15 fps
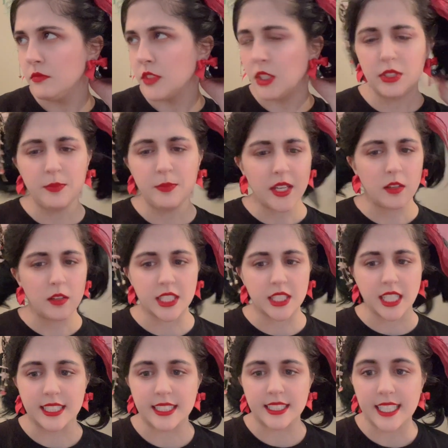there's something I was
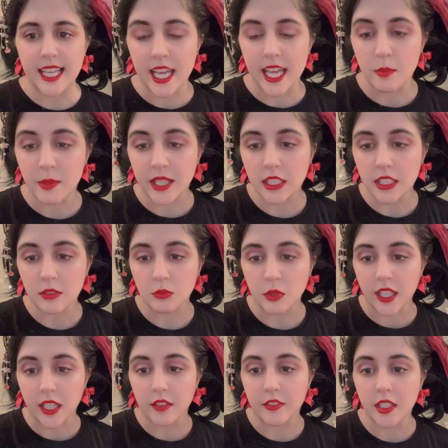gonna say, but
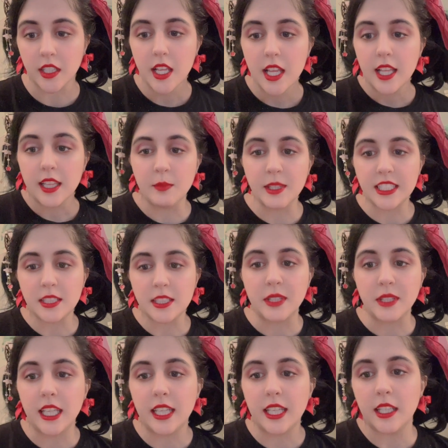whatever. Let me get some
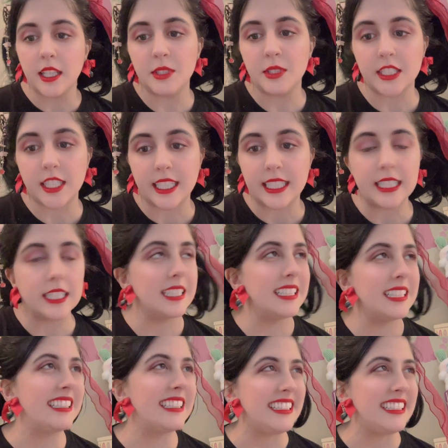gum and start
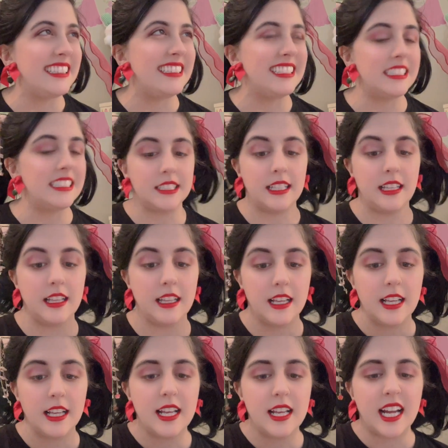eat this.
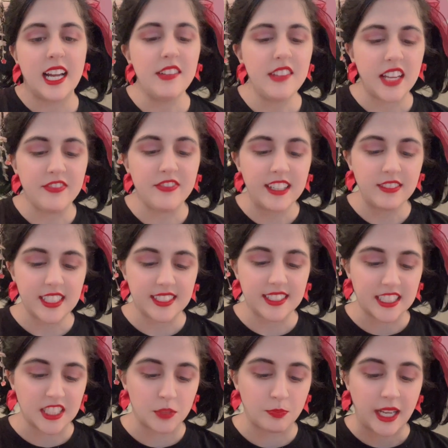I don't know, I found this
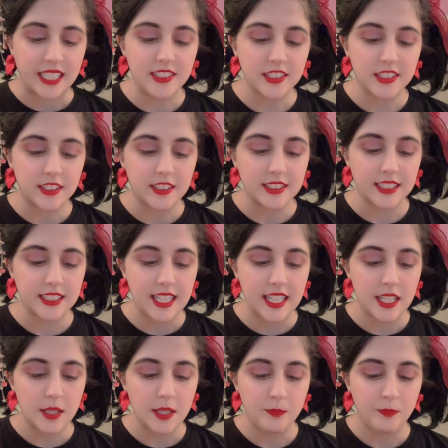like Spice Girls
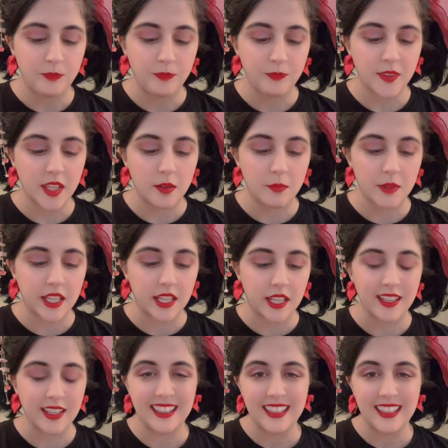gum in my